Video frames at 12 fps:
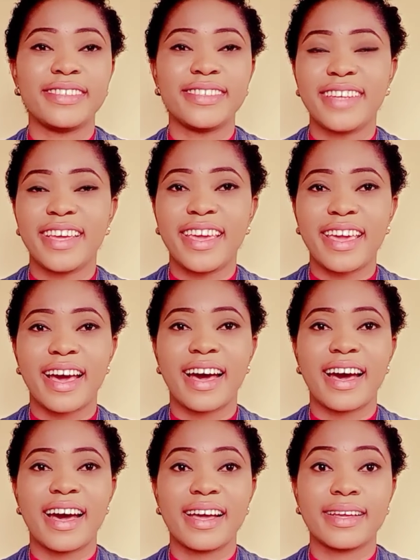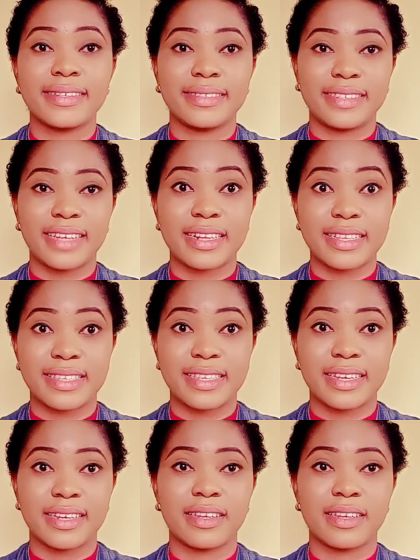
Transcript: They are dancing.